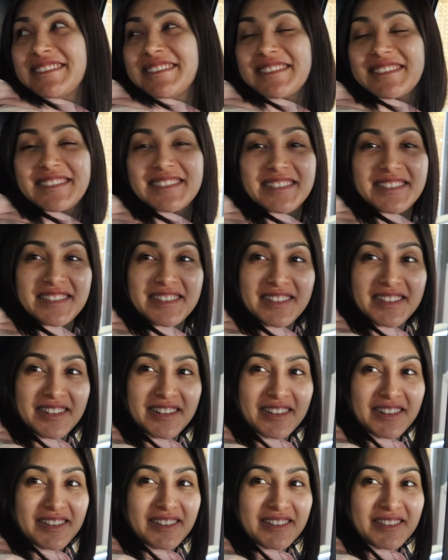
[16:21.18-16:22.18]
Chicago
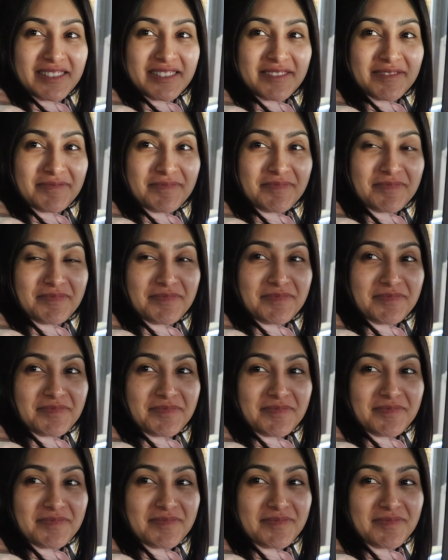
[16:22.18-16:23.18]
como siempre,
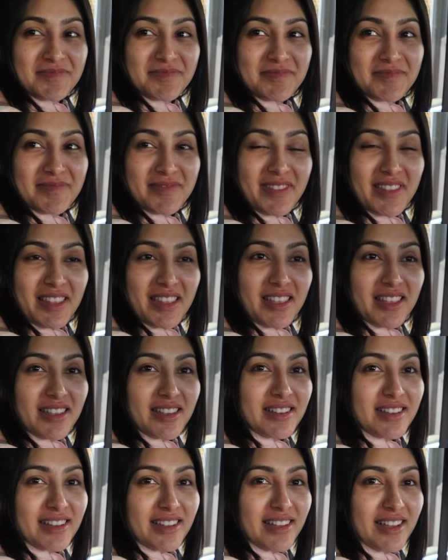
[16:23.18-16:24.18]

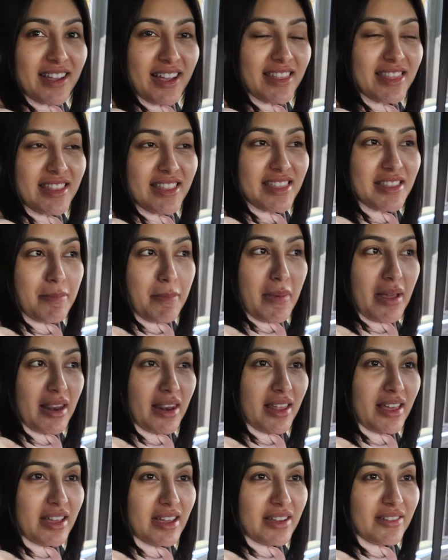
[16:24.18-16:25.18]
como toda, a
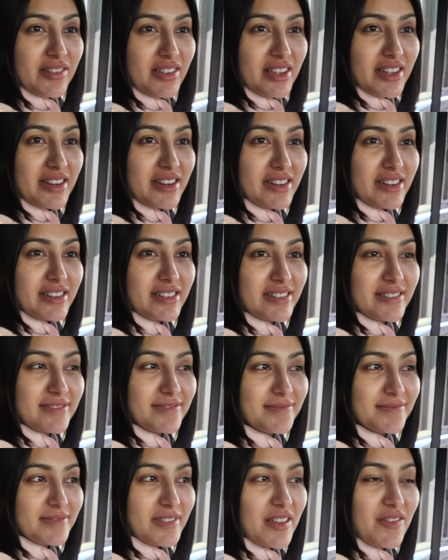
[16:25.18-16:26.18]
toda madre.
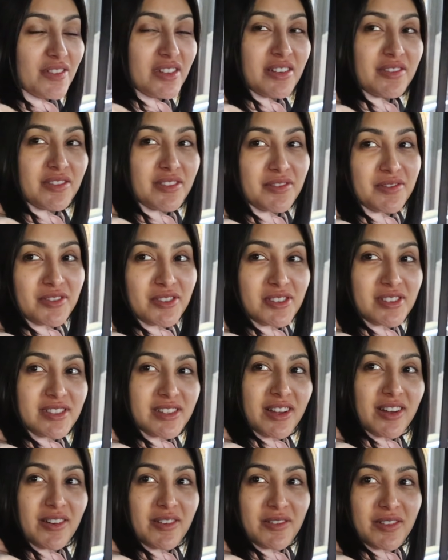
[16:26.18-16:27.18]
Even if food
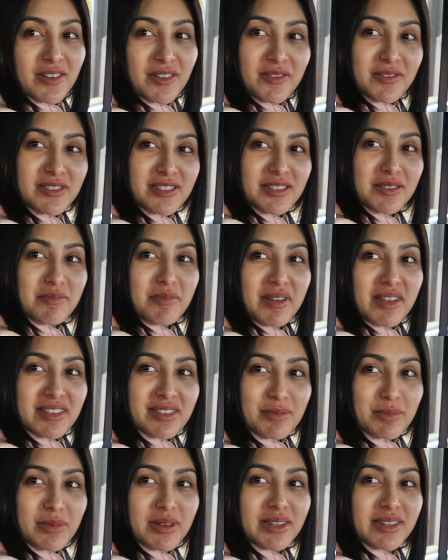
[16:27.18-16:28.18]
sounds always the
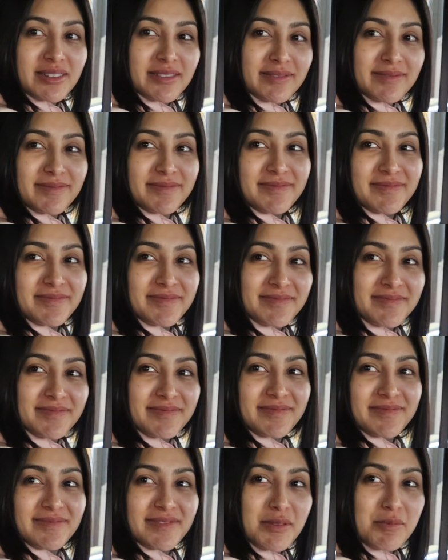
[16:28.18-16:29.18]
best, but
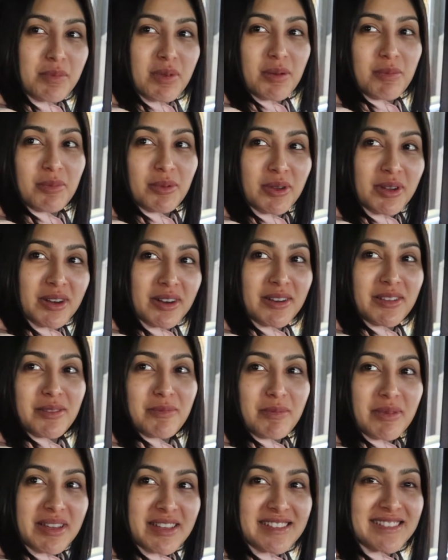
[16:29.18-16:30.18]
the people here
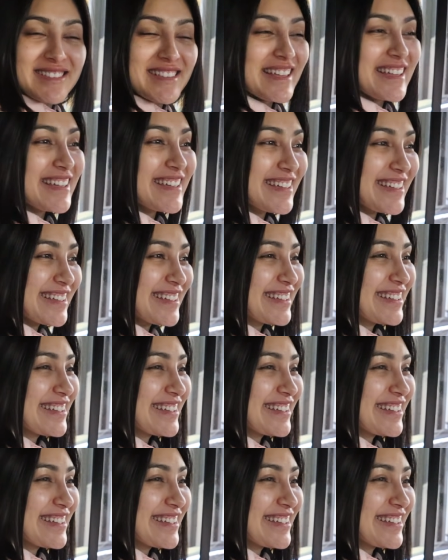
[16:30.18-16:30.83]
are the